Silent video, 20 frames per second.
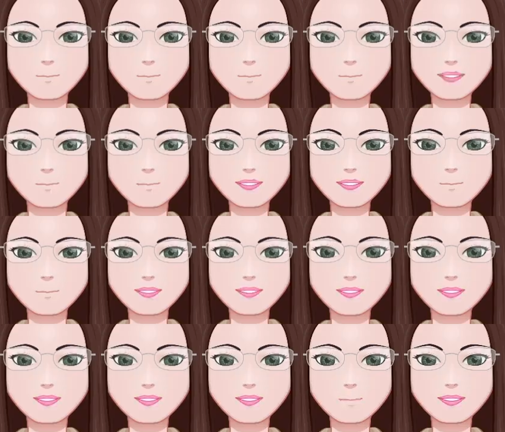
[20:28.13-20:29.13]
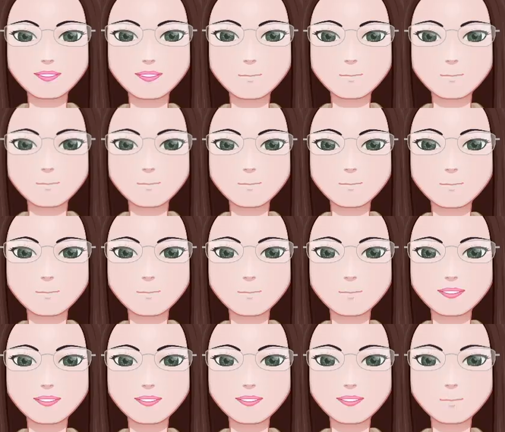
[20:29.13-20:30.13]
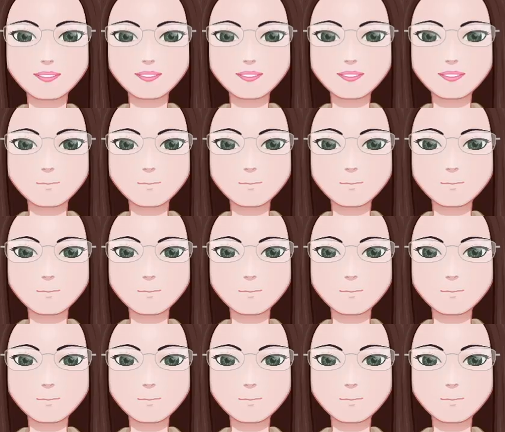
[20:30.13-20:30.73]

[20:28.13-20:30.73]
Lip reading: I don't know how they declare them as,